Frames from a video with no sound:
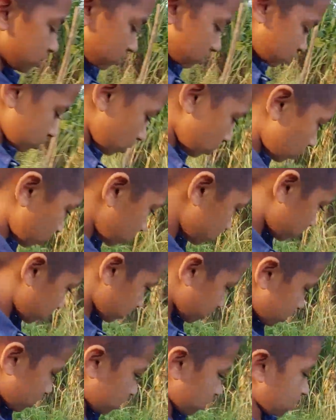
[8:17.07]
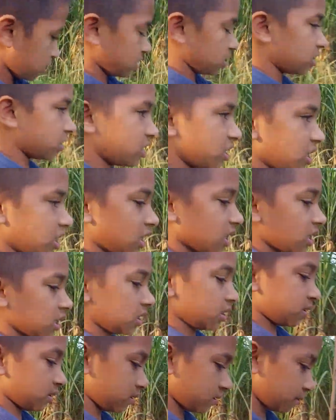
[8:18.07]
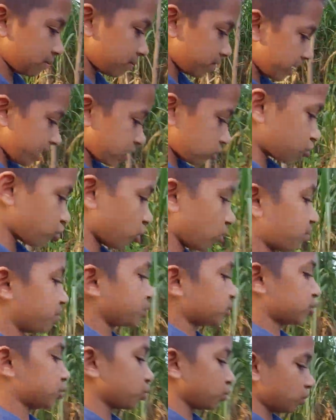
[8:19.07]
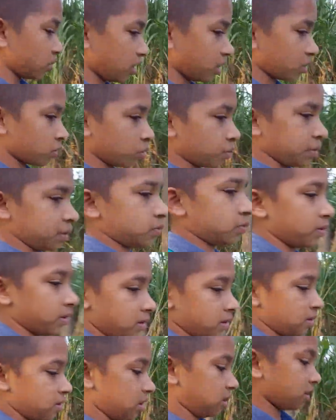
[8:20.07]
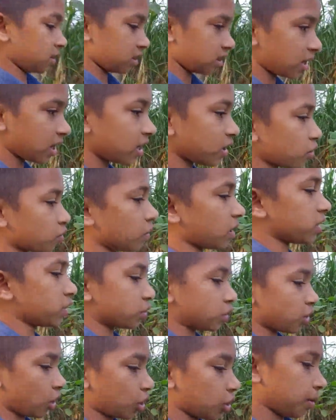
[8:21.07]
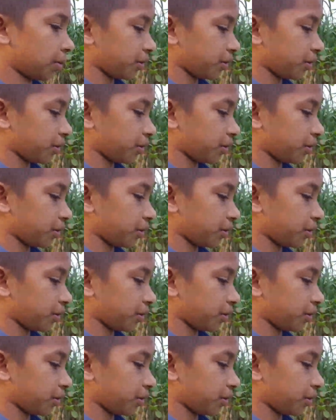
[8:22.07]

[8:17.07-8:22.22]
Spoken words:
so, he makes almost 2 lakh rupees per day. I don't want to talk